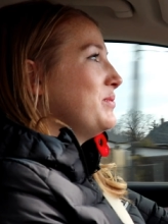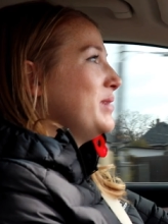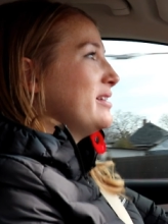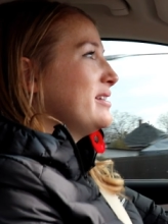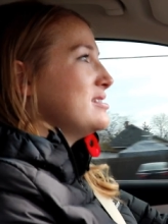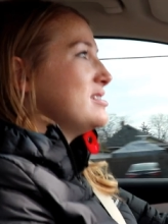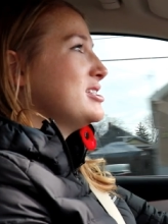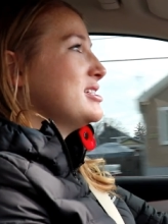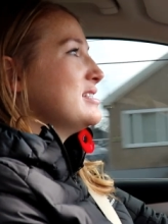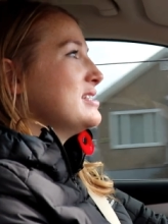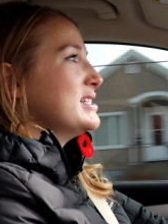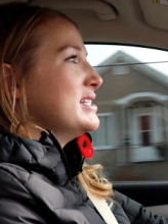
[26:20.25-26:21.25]
we are
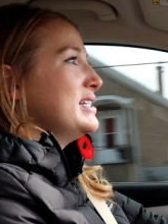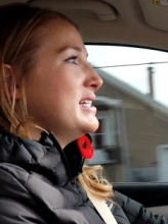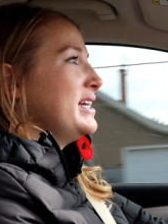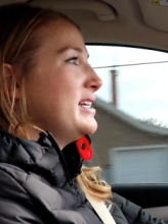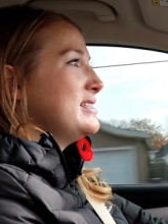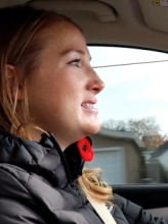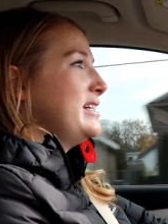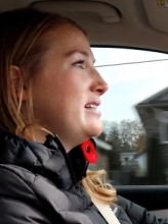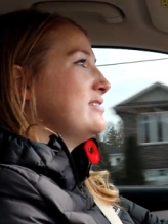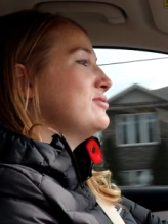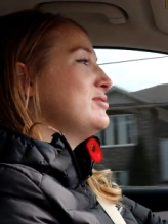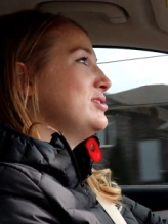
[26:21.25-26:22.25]
just gonna head
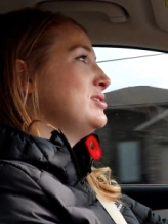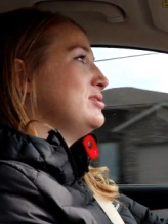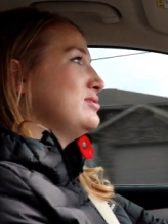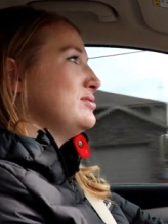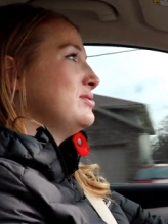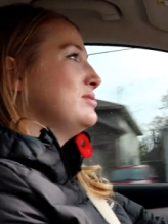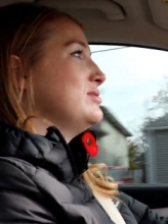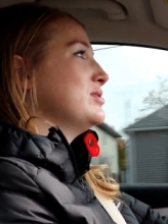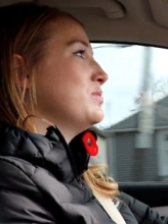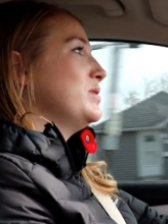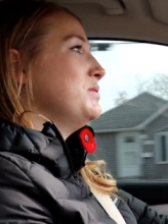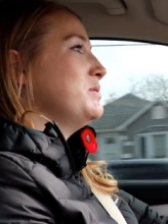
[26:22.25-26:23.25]
down to,
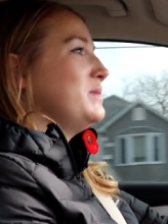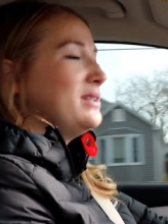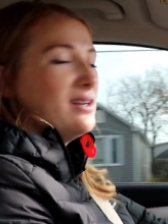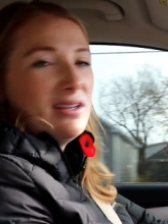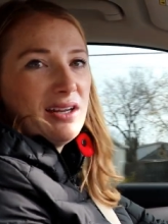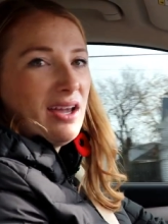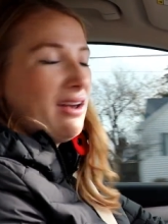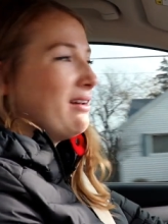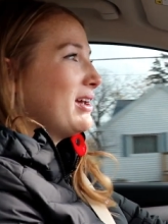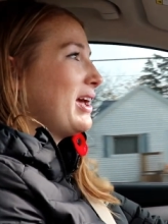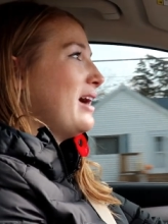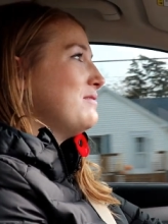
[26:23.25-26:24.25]
so we will be on
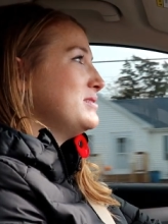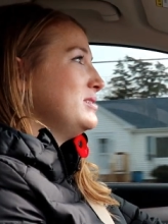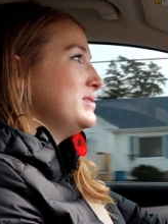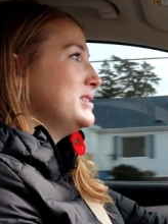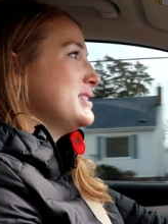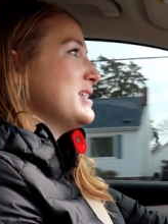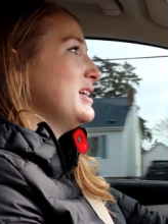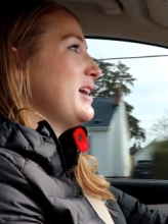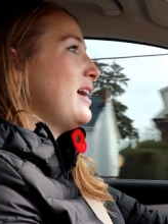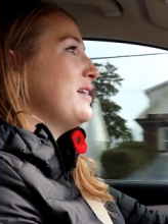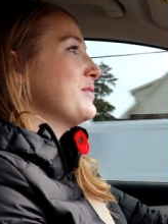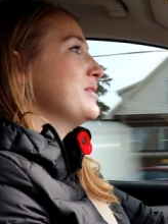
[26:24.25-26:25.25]
Herrick Avenue in St.
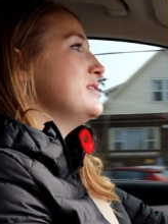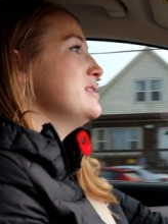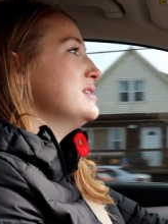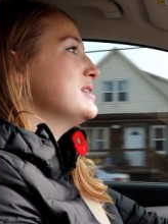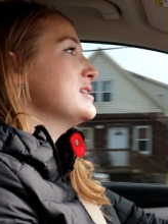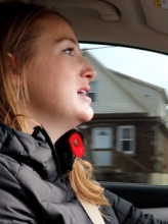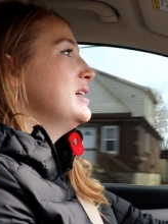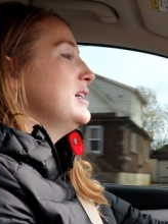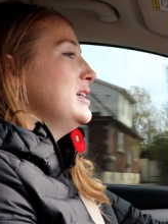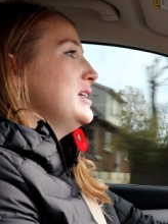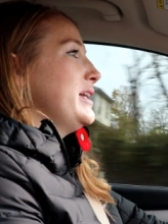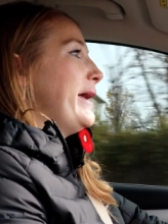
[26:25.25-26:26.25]
Catharines.
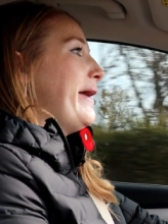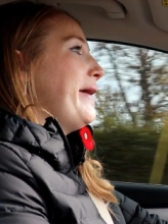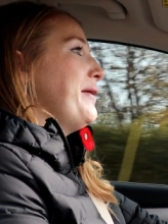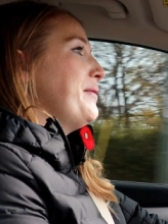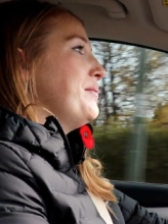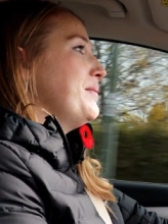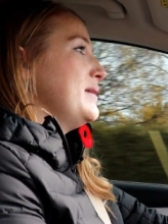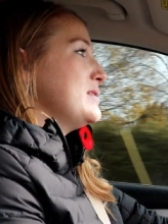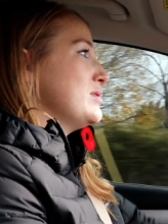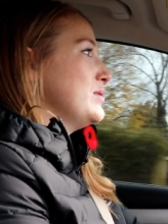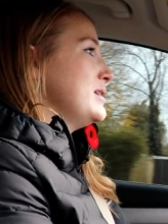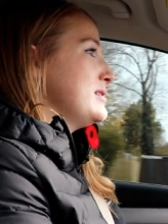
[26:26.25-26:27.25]
Um,
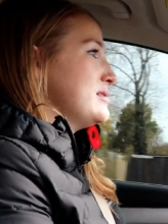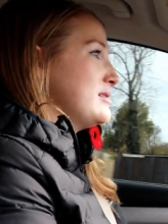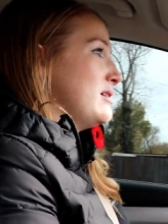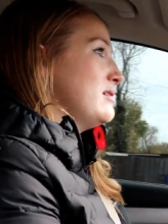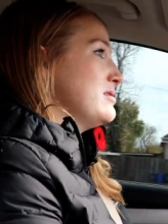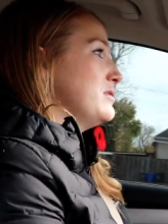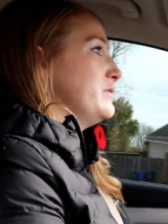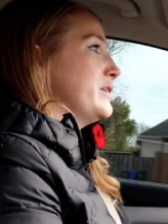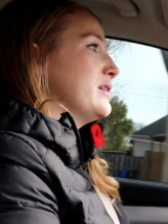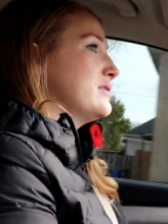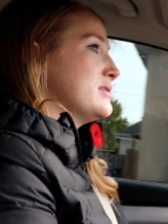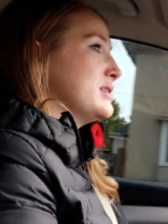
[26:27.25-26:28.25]
so this is also
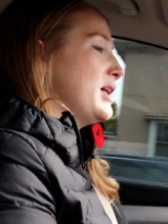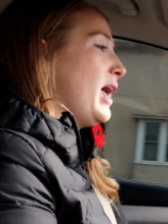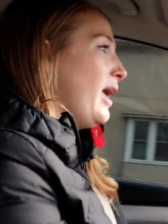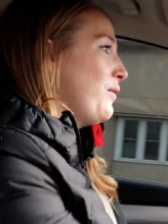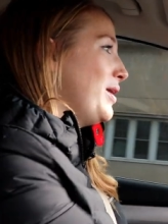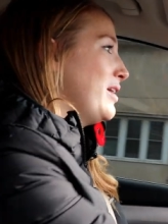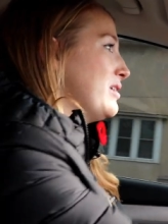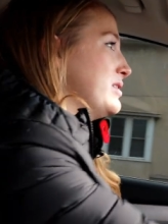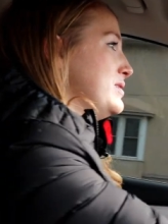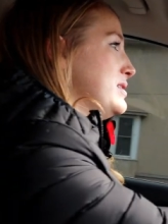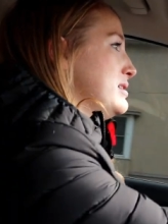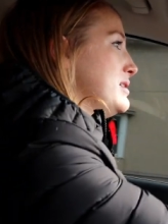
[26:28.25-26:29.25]
very close to the highway or
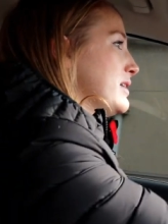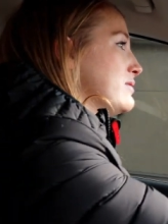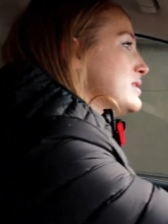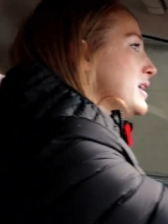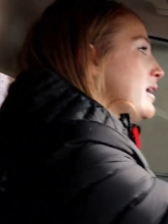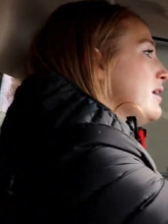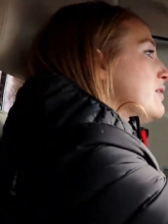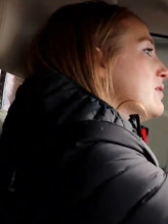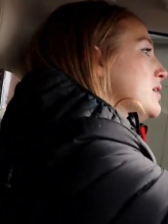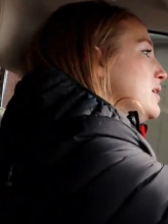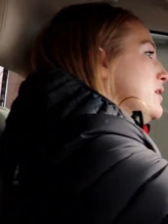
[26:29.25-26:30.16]
close to downtown,